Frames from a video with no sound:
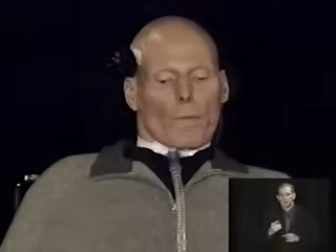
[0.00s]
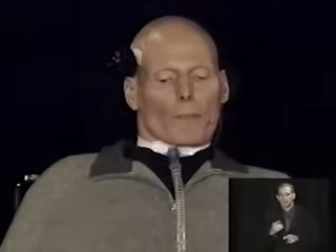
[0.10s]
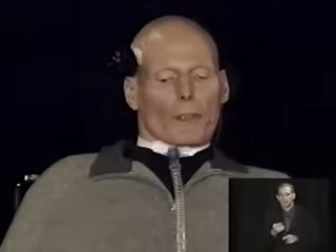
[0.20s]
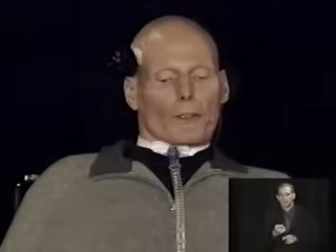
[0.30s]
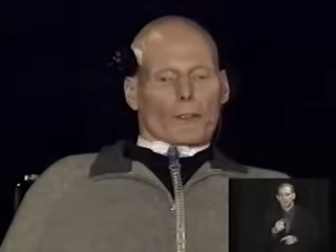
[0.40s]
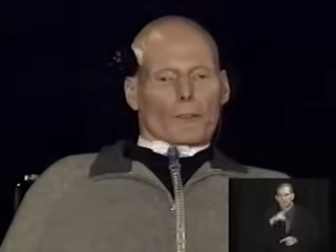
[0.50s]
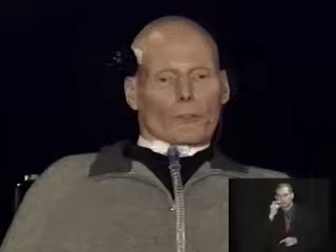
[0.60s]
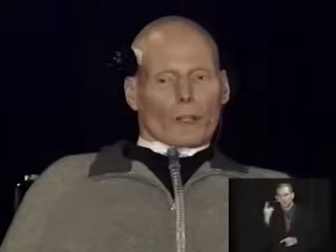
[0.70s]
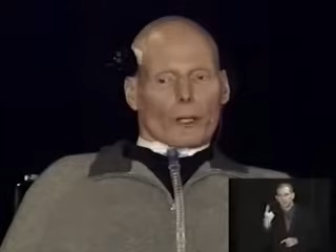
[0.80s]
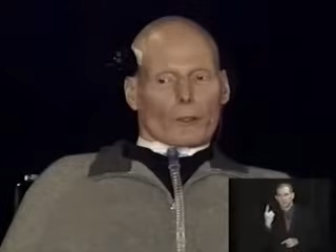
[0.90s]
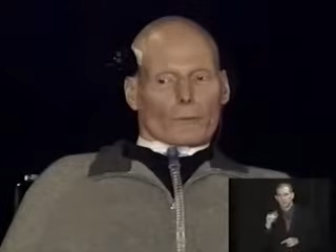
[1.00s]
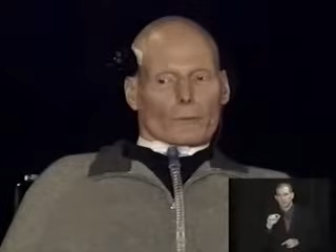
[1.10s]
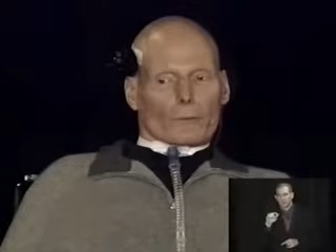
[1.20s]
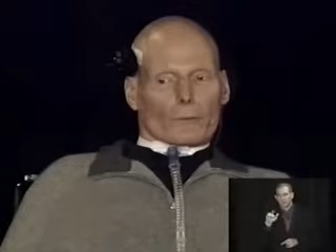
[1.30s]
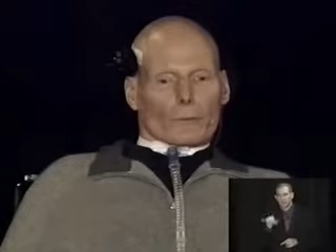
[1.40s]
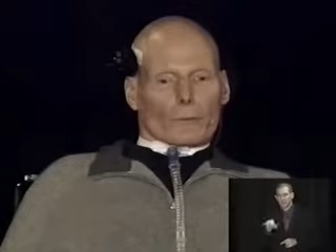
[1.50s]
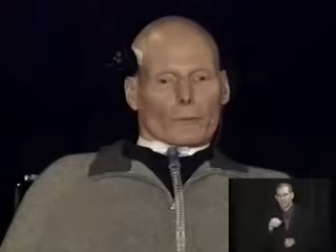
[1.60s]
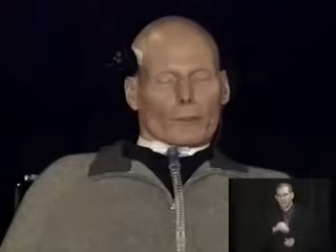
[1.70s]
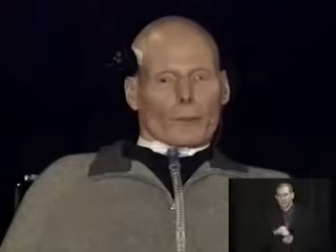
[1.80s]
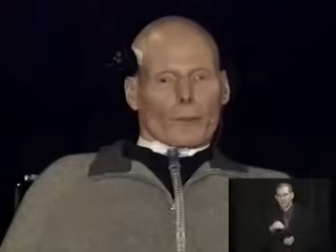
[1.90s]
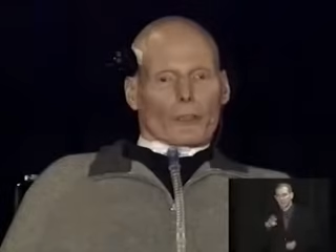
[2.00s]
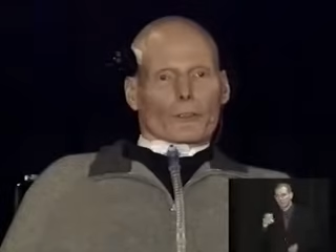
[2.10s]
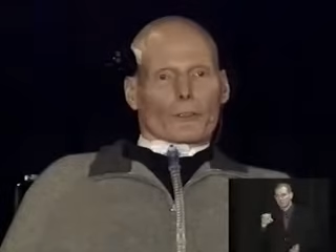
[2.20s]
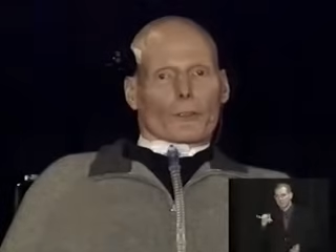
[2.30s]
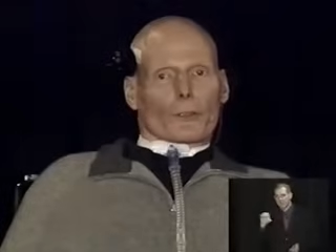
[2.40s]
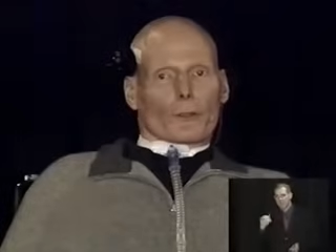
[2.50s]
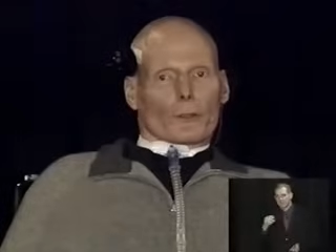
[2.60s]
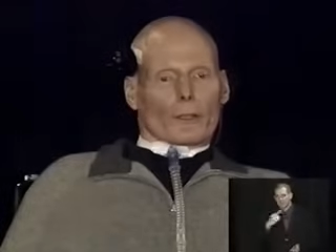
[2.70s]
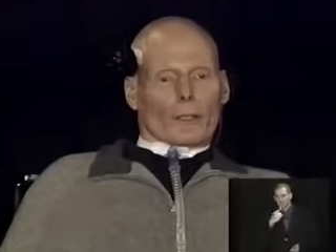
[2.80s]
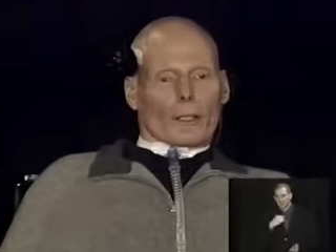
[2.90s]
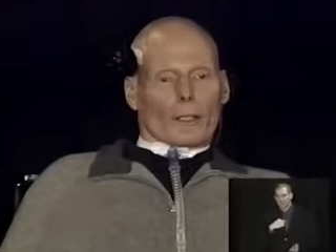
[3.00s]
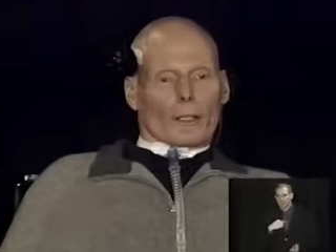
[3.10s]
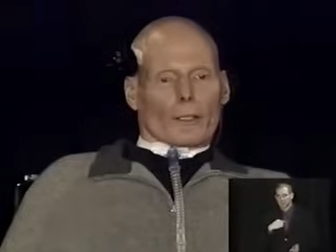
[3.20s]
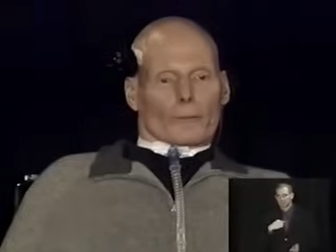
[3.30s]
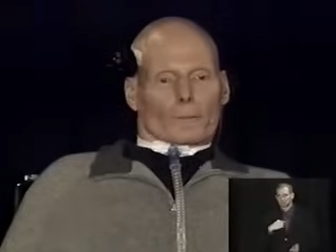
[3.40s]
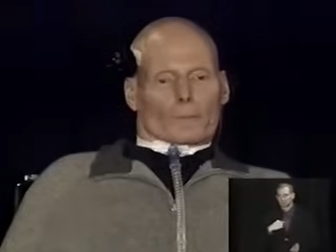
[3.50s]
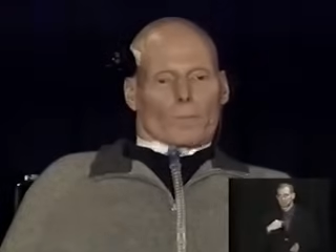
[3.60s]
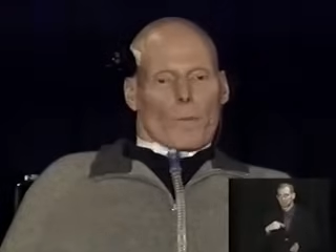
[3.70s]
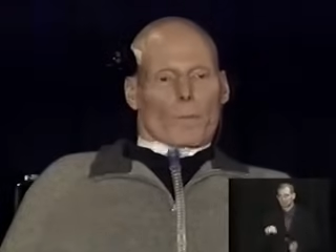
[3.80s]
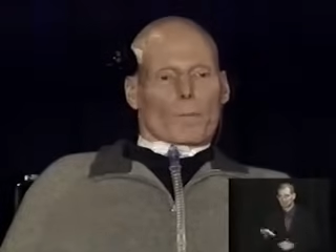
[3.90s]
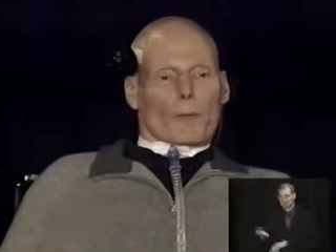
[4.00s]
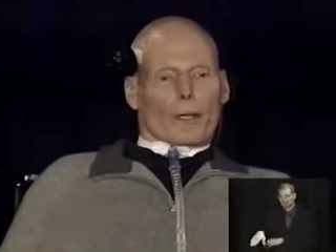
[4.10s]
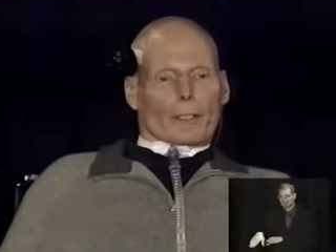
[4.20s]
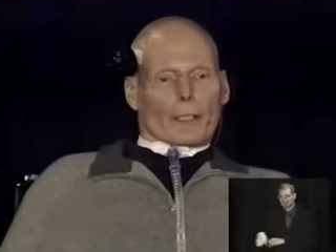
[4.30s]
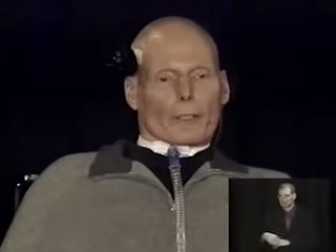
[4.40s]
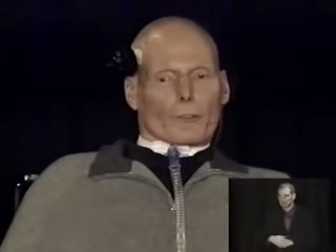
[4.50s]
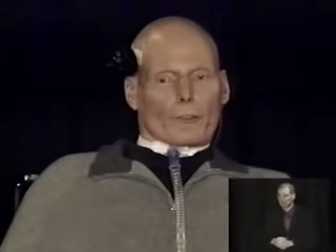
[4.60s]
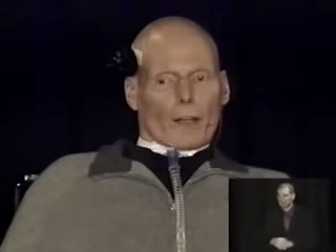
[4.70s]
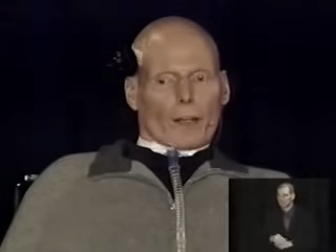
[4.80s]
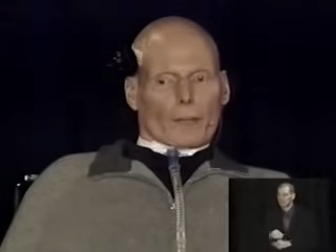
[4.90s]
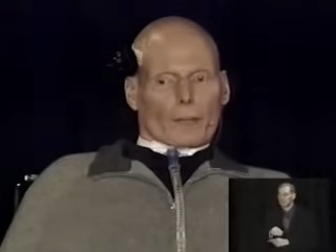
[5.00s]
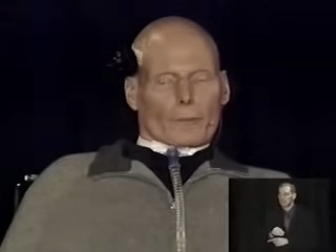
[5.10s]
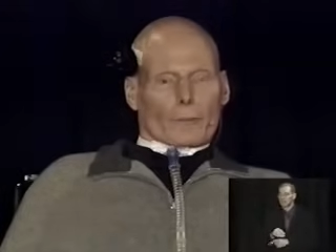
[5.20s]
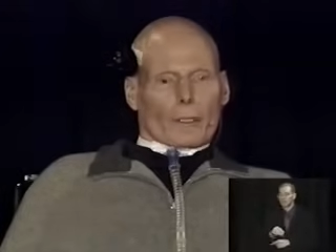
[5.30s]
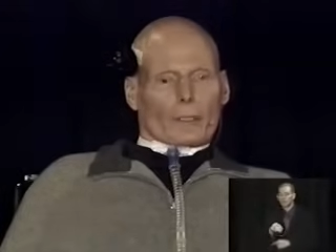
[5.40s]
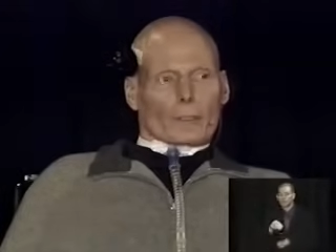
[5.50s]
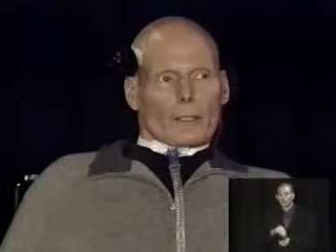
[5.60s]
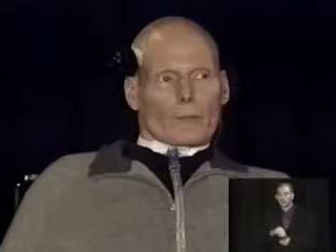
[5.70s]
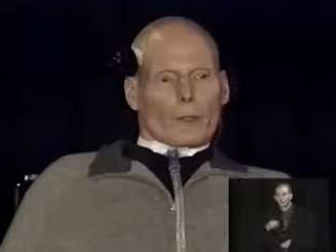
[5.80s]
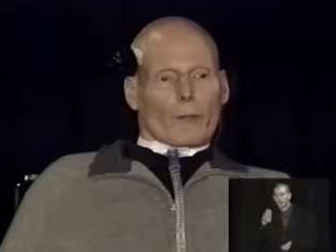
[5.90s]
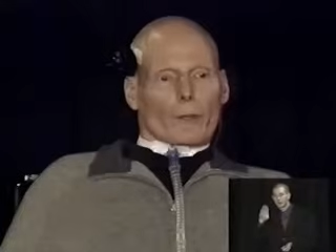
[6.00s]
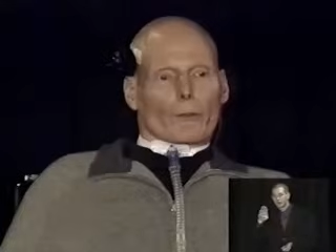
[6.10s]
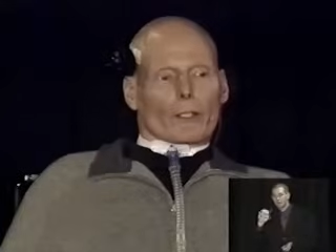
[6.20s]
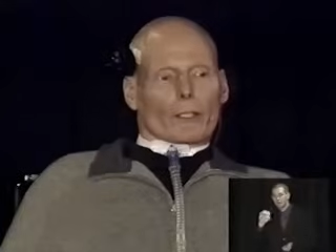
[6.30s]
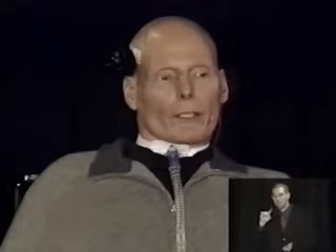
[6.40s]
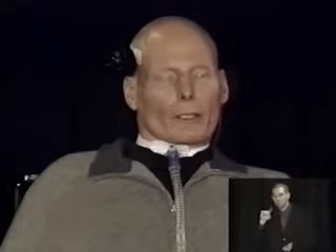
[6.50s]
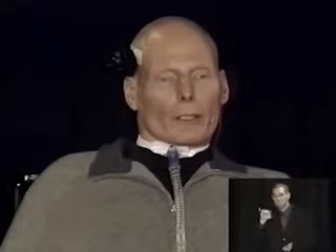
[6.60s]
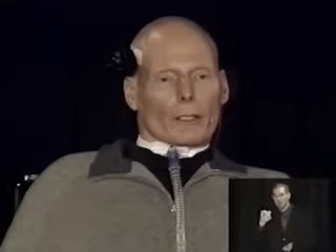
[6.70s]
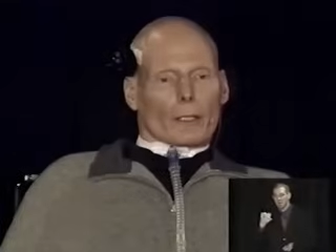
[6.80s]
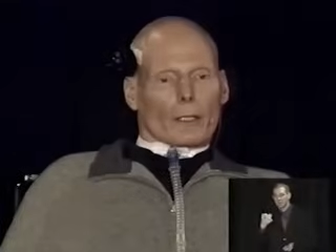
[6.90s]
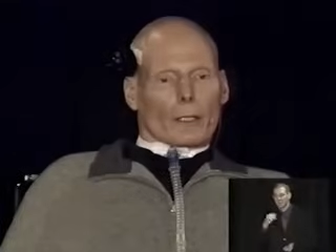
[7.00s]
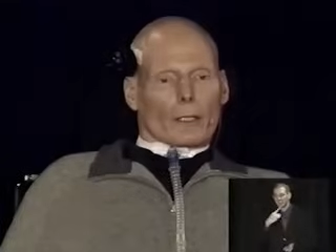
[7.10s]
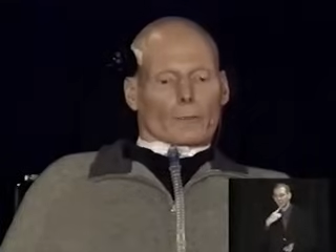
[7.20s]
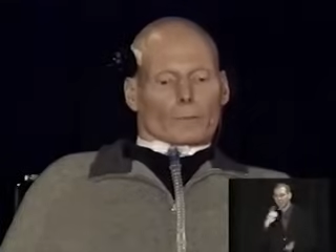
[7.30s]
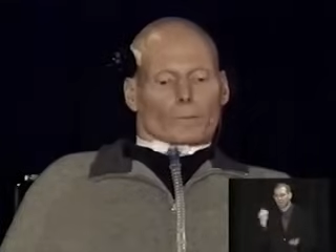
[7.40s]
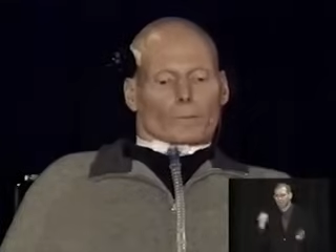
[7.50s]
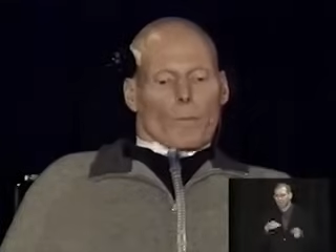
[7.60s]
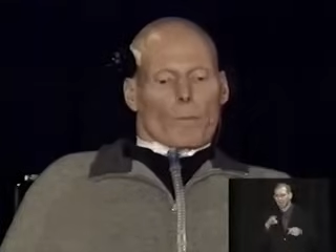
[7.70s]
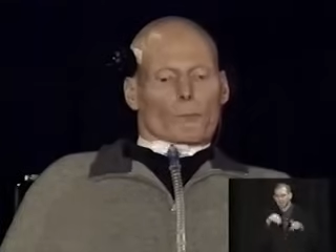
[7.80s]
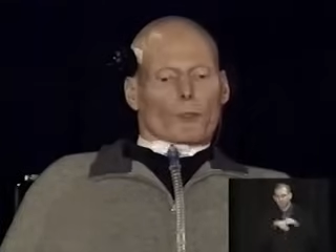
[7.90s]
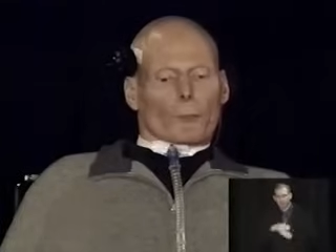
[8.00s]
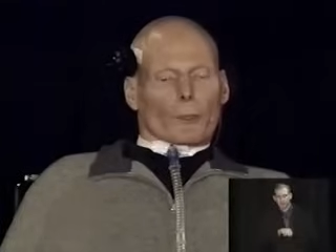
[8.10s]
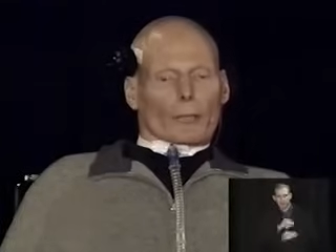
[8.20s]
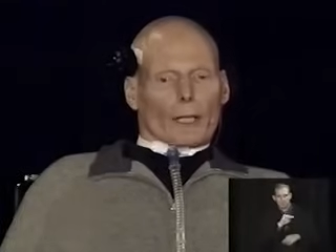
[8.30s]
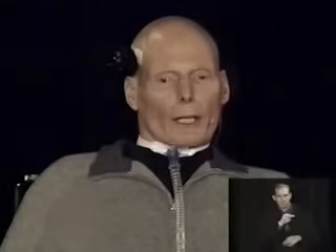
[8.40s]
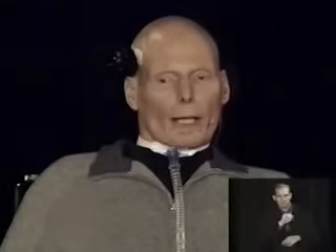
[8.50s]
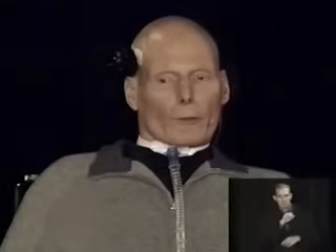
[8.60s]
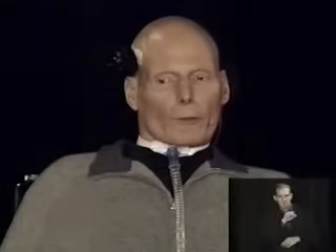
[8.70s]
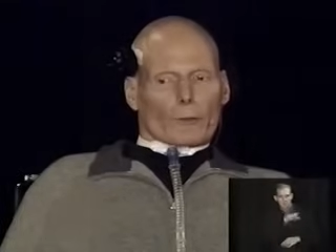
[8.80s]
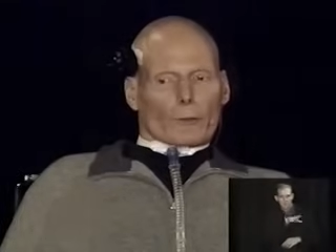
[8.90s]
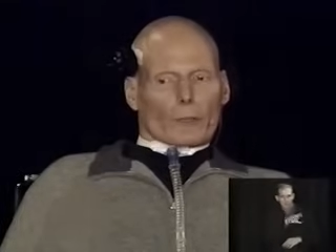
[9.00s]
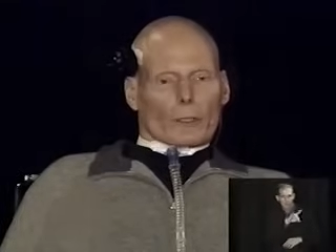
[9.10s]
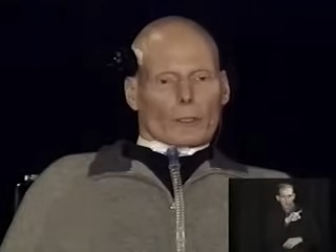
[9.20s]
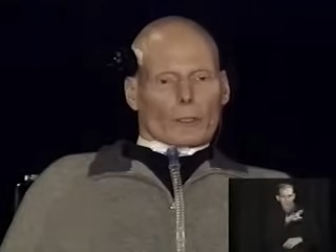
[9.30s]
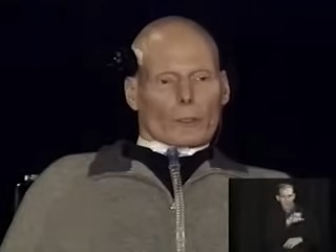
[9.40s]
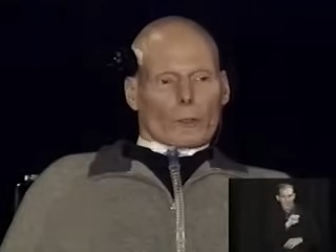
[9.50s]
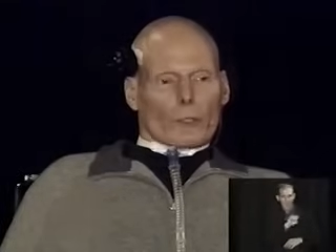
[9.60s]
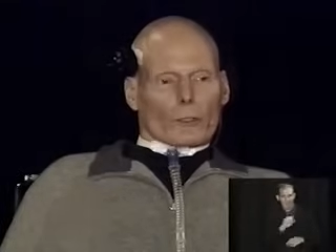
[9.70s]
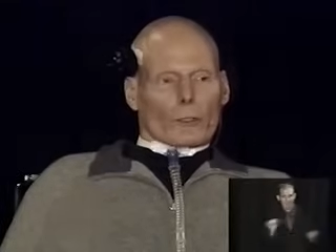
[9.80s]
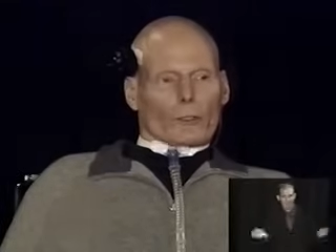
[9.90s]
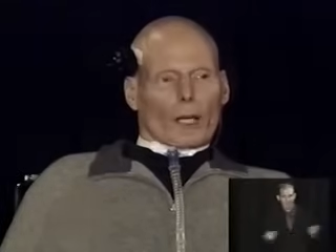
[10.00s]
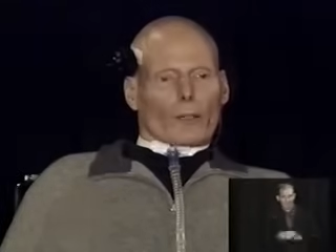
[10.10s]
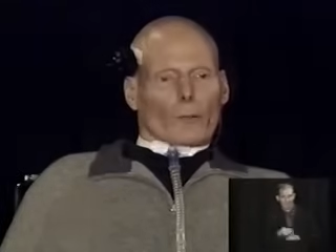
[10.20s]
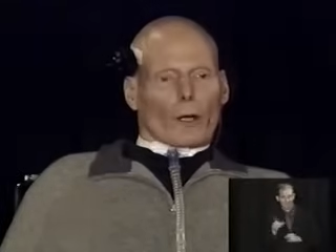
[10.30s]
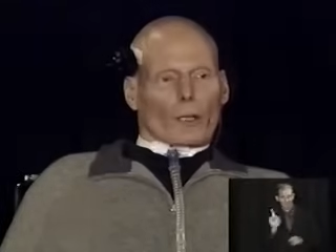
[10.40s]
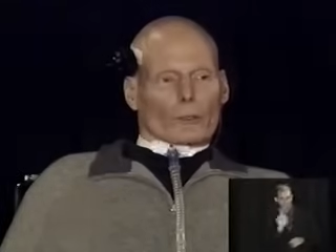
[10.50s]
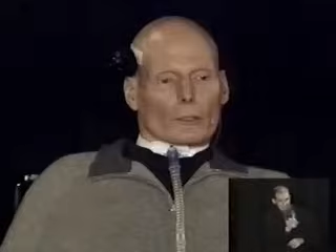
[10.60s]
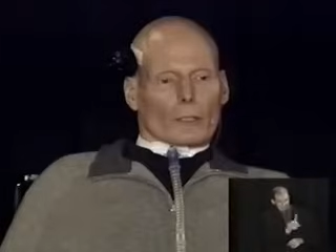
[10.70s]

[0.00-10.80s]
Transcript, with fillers: that years ago mm, he went to Mayor Daley's father and said, you know, we really to put cutouts in the corners of the sidewalks